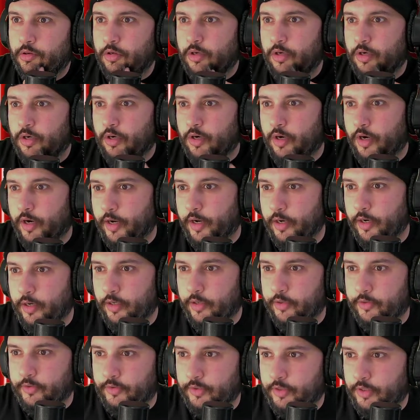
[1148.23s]
All right,
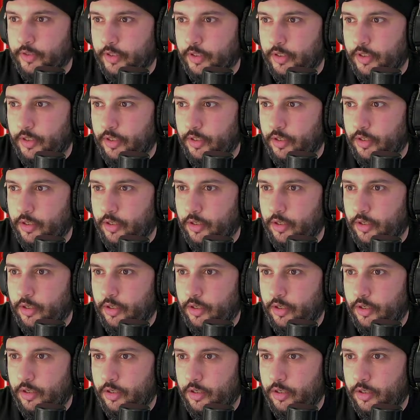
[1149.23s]
let's see
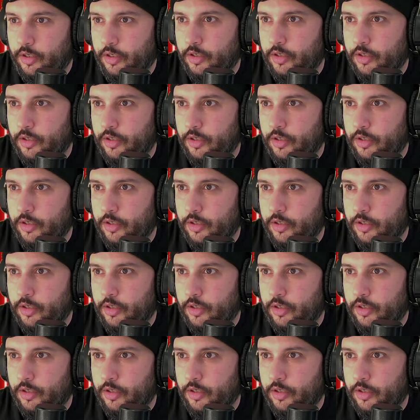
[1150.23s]
here.